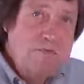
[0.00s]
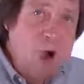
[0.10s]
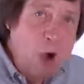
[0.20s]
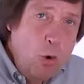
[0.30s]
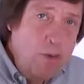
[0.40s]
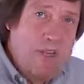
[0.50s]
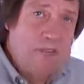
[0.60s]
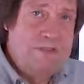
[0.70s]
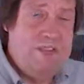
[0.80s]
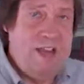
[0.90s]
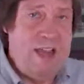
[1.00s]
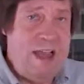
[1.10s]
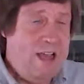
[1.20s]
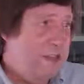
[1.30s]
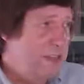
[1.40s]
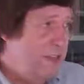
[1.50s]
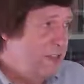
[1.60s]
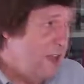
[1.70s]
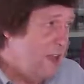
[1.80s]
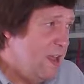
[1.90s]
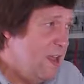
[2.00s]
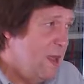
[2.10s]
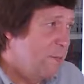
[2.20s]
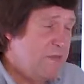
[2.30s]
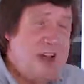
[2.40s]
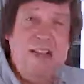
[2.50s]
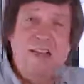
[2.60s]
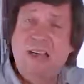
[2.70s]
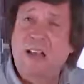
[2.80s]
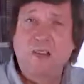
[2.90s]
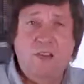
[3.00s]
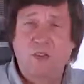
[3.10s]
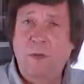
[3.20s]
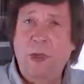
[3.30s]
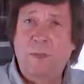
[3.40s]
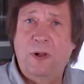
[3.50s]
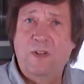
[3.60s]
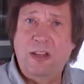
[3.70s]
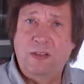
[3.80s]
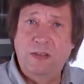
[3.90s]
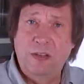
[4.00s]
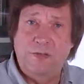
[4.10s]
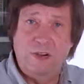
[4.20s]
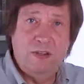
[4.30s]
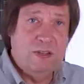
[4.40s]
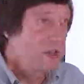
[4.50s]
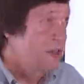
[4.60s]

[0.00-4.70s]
motives and they provide incentives for the people that are different.